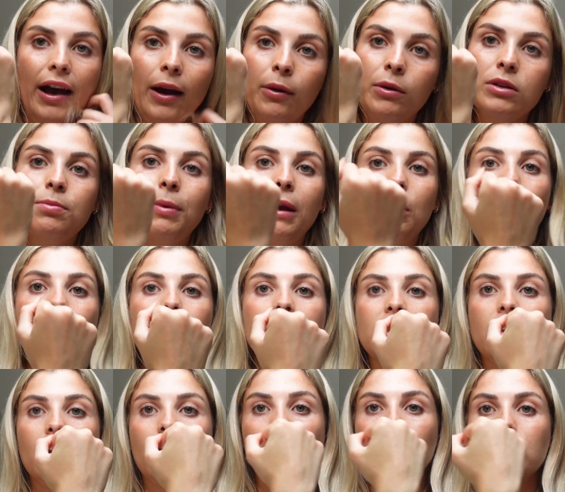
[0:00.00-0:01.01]
I was a bit worried
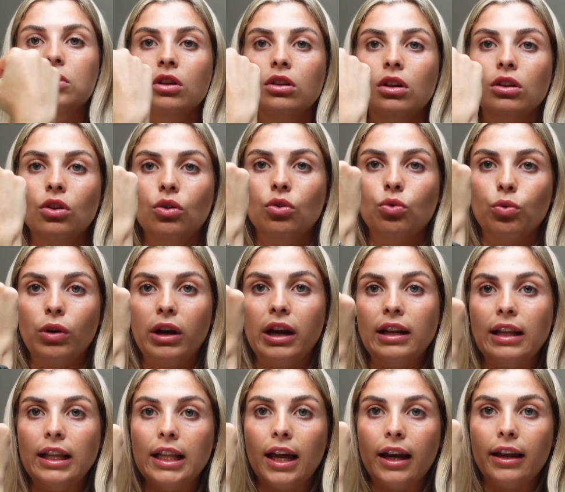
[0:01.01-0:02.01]
that it was going to look
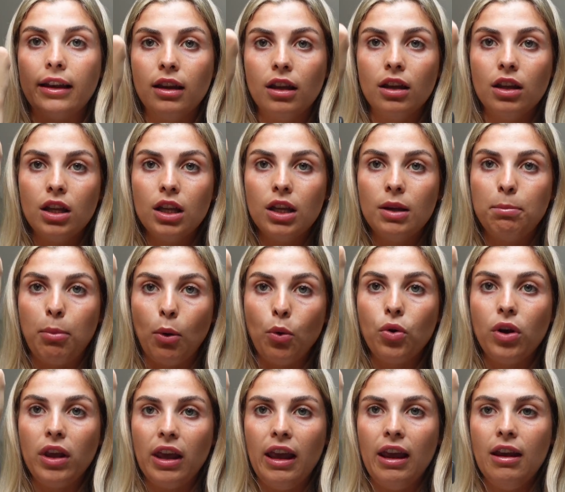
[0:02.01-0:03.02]
really, like,
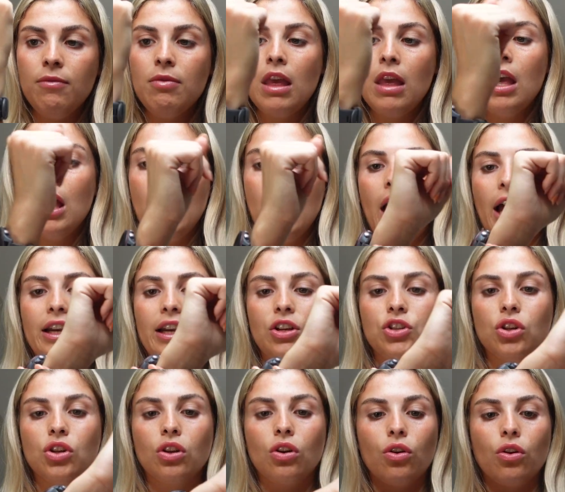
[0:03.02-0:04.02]
bulky, and I
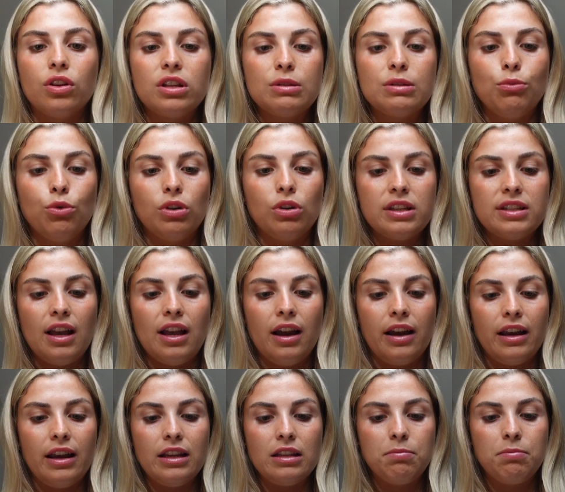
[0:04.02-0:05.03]
should have got the smaller
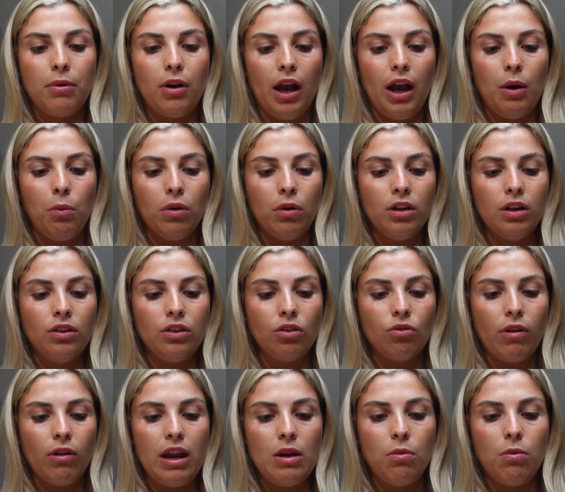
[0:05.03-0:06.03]
size, but I wanted the
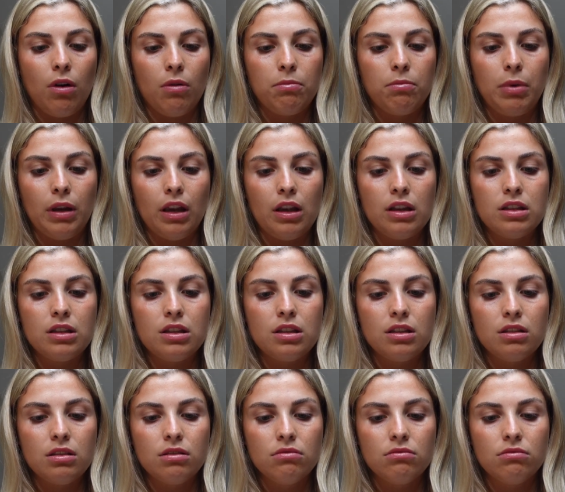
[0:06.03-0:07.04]
grey one because